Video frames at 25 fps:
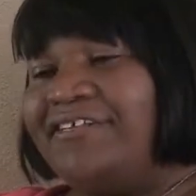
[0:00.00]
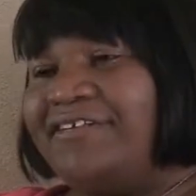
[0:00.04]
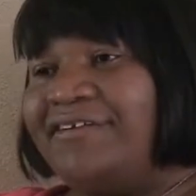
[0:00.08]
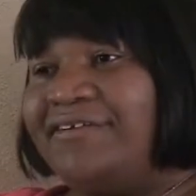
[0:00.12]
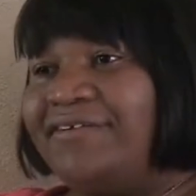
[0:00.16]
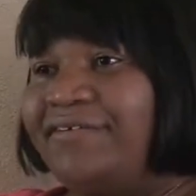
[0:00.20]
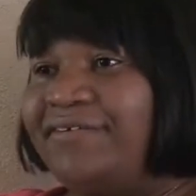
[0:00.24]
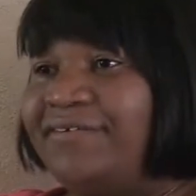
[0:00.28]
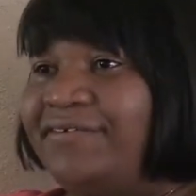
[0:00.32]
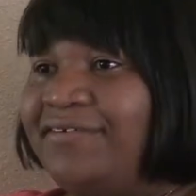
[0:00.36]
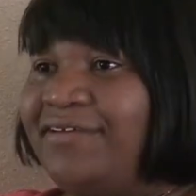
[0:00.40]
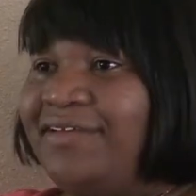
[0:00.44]

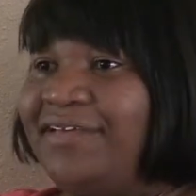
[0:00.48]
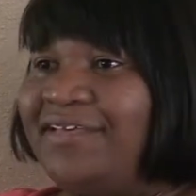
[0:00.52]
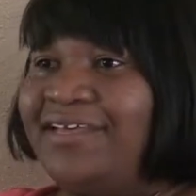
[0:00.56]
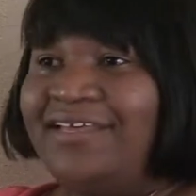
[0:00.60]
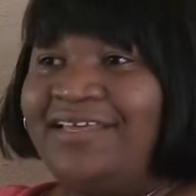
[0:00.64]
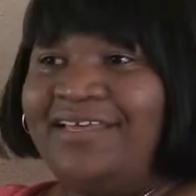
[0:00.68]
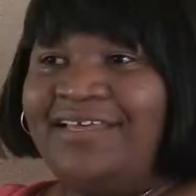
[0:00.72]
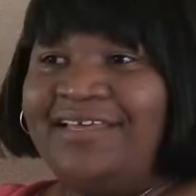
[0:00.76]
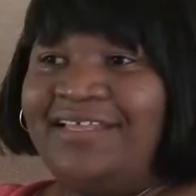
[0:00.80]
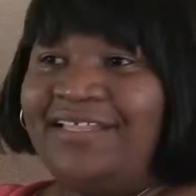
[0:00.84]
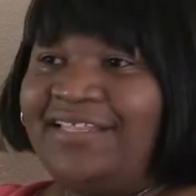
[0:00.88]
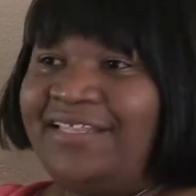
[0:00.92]
So
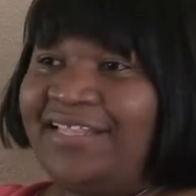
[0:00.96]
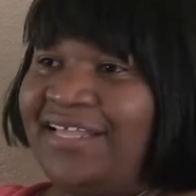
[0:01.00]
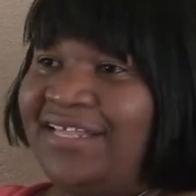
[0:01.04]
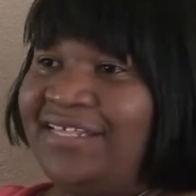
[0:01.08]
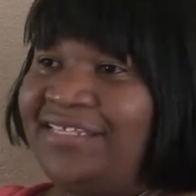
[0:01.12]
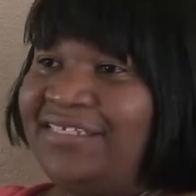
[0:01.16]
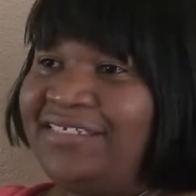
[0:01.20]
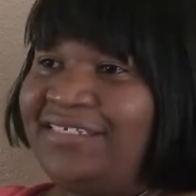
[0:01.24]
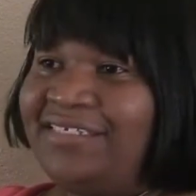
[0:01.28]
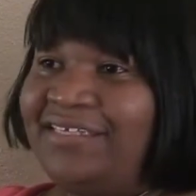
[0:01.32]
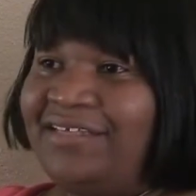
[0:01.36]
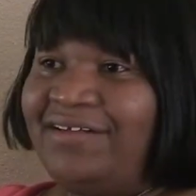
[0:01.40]

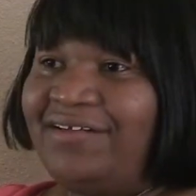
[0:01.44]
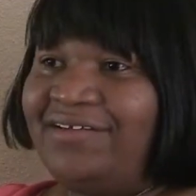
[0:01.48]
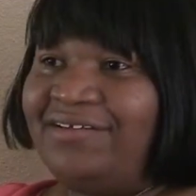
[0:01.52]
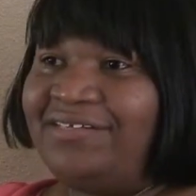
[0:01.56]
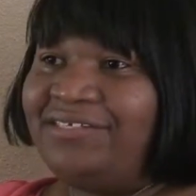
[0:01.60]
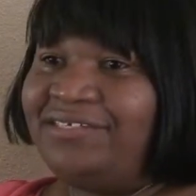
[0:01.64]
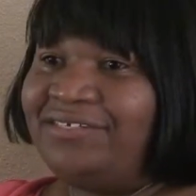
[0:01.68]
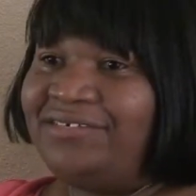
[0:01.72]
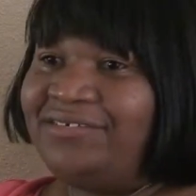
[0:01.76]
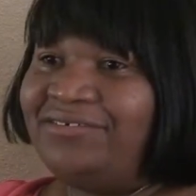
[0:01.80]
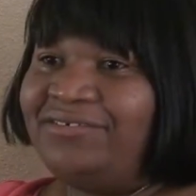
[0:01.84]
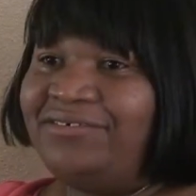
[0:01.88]
that's
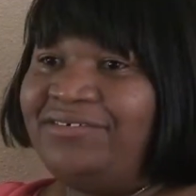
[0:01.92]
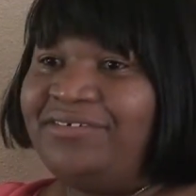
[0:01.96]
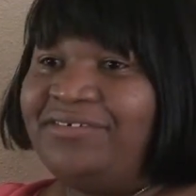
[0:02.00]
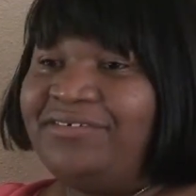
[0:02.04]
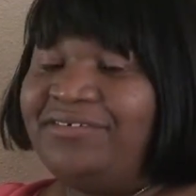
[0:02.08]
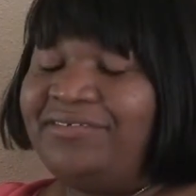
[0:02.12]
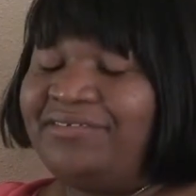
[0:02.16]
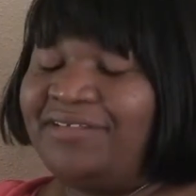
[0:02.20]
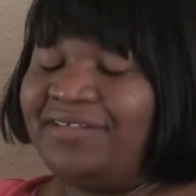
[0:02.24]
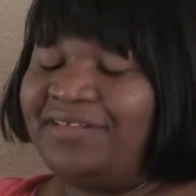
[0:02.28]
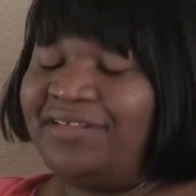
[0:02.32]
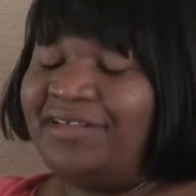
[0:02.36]
also
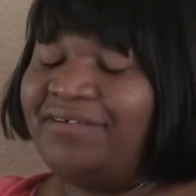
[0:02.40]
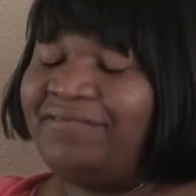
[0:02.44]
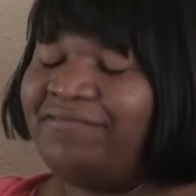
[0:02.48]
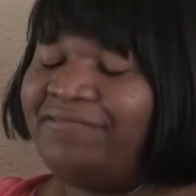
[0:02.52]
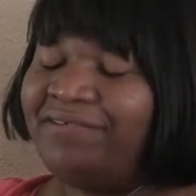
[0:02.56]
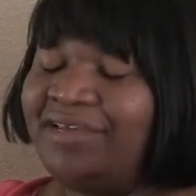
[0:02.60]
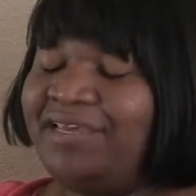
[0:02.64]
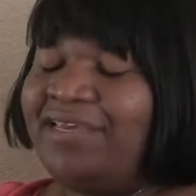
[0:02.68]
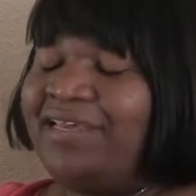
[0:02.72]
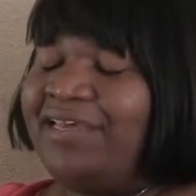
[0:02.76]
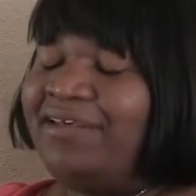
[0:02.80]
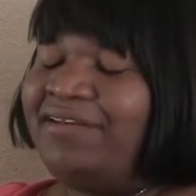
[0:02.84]
a
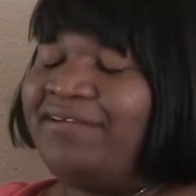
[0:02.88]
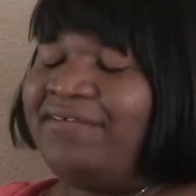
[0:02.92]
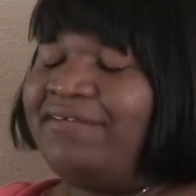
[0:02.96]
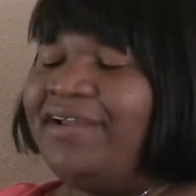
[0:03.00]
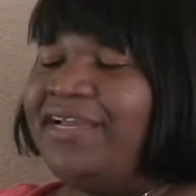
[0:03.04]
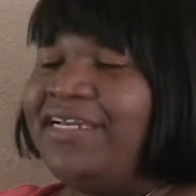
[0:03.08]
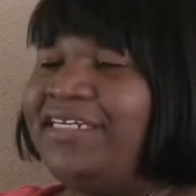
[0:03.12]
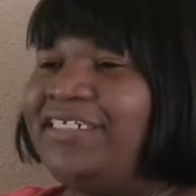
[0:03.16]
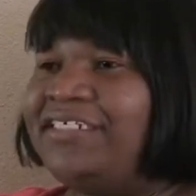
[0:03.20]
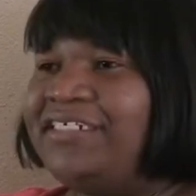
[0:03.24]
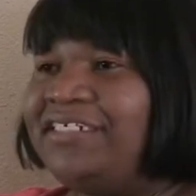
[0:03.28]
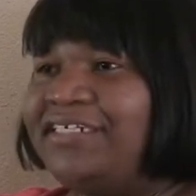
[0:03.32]

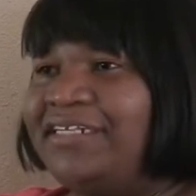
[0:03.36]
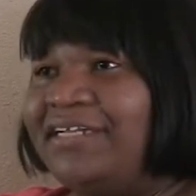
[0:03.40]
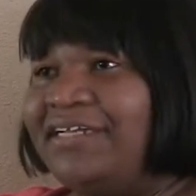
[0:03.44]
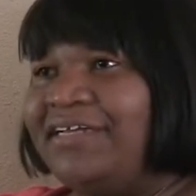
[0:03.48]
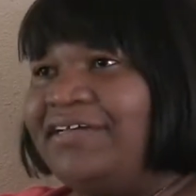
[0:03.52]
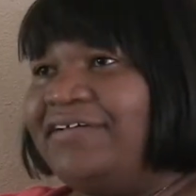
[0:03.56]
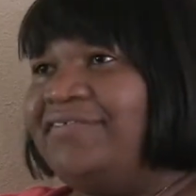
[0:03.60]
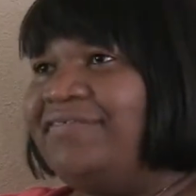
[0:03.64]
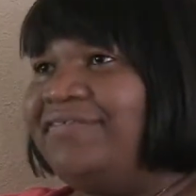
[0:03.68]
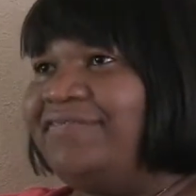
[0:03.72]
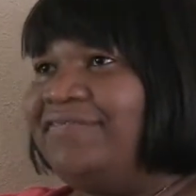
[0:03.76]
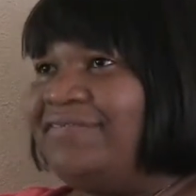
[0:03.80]
reiteration
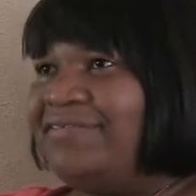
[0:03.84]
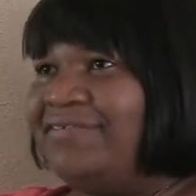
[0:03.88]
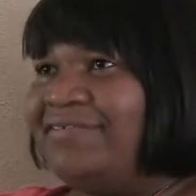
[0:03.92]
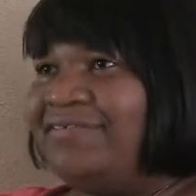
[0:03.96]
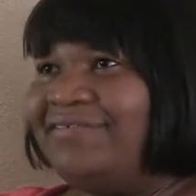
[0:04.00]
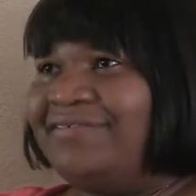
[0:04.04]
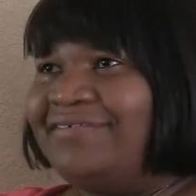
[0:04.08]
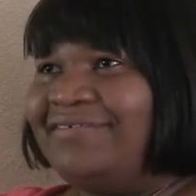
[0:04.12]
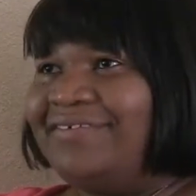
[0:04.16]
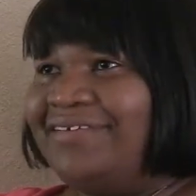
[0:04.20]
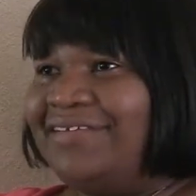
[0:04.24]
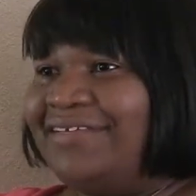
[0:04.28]
of
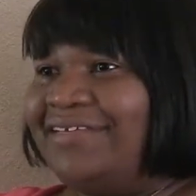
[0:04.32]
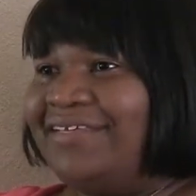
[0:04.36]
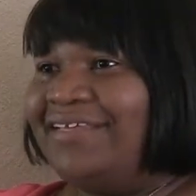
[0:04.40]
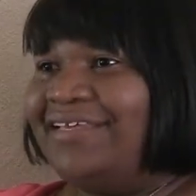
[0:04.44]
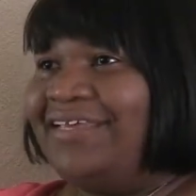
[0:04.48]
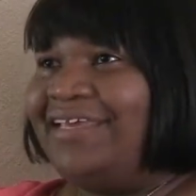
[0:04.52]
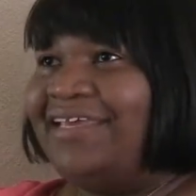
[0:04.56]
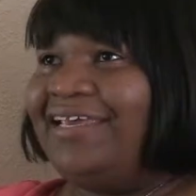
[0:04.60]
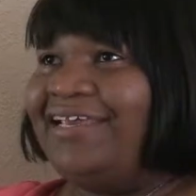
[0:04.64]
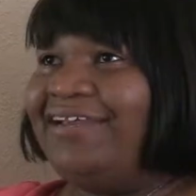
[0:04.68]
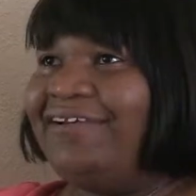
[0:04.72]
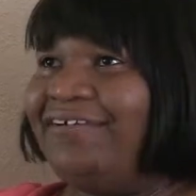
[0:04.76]

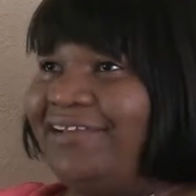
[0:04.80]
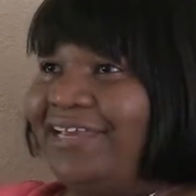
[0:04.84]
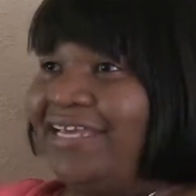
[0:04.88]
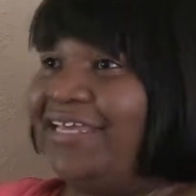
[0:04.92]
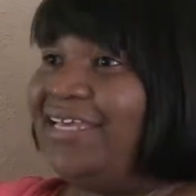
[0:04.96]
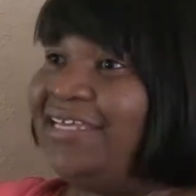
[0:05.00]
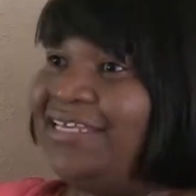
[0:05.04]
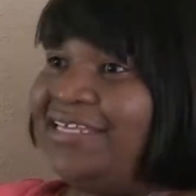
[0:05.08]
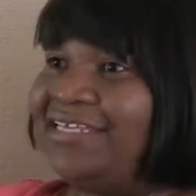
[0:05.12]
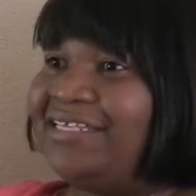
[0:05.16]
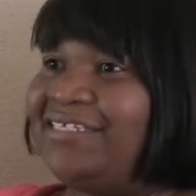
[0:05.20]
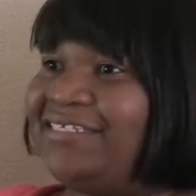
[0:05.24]
here
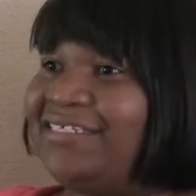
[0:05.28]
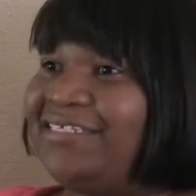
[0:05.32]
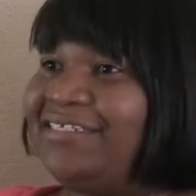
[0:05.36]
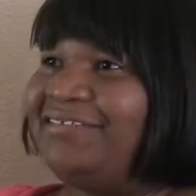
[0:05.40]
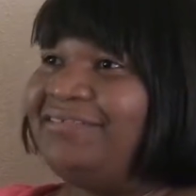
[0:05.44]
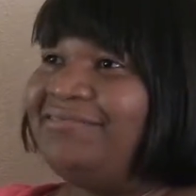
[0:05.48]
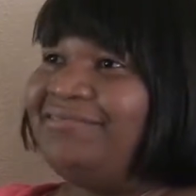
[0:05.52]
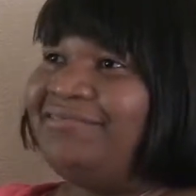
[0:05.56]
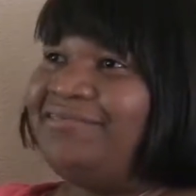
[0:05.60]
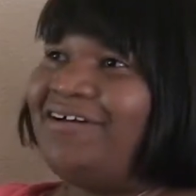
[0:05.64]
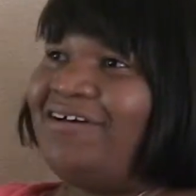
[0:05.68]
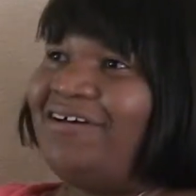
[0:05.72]
he is
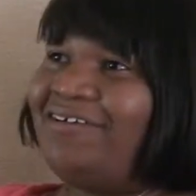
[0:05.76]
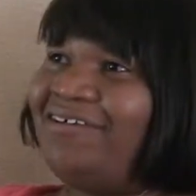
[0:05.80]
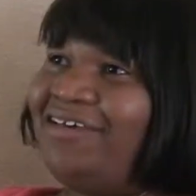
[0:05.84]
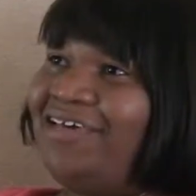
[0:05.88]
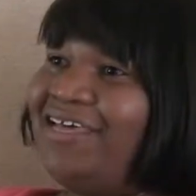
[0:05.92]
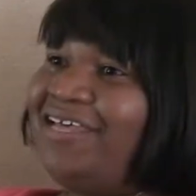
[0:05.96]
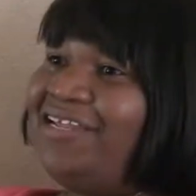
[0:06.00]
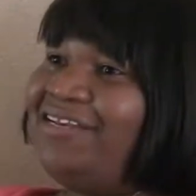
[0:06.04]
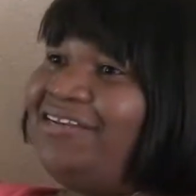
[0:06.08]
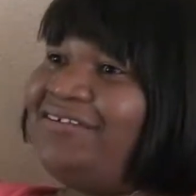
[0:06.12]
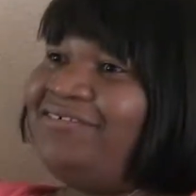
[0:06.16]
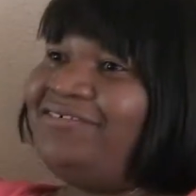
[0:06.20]
all you
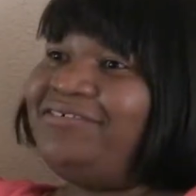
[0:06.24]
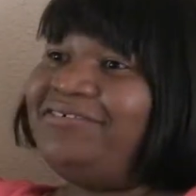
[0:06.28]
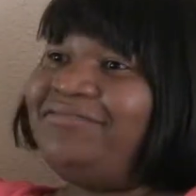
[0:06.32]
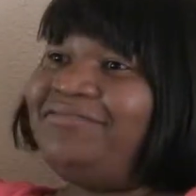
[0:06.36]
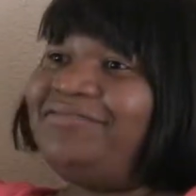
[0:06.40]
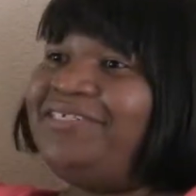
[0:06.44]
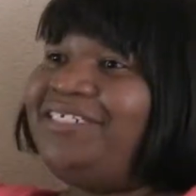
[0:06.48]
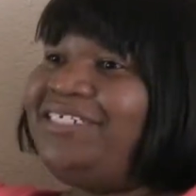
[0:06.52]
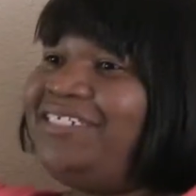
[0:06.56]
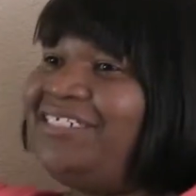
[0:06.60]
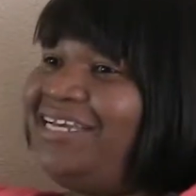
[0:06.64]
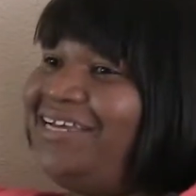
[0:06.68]
got to do is
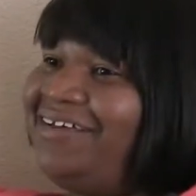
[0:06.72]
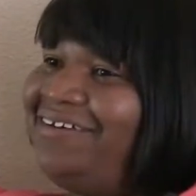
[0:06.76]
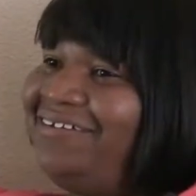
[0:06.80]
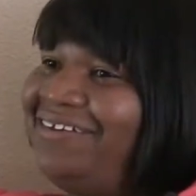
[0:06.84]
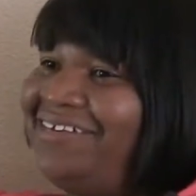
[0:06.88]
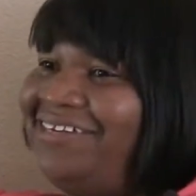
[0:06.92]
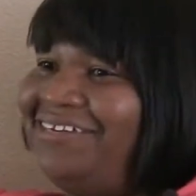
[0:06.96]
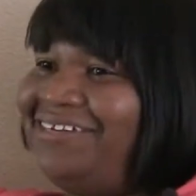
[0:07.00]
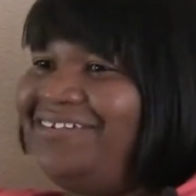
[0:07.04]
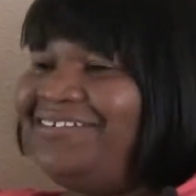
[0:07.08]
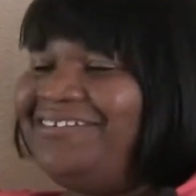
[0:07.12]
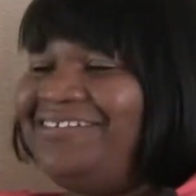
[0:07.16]
reach
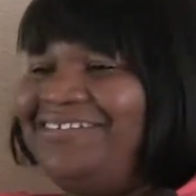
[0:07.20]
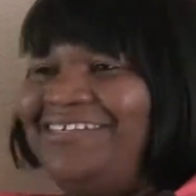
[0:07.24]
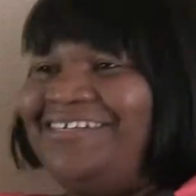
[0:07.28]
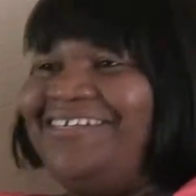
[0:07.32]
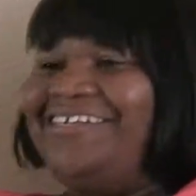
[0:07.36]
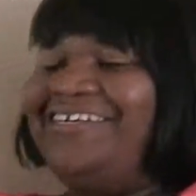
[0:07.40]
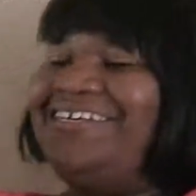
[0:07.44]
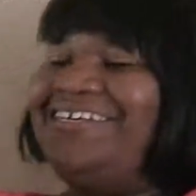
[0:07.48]
out and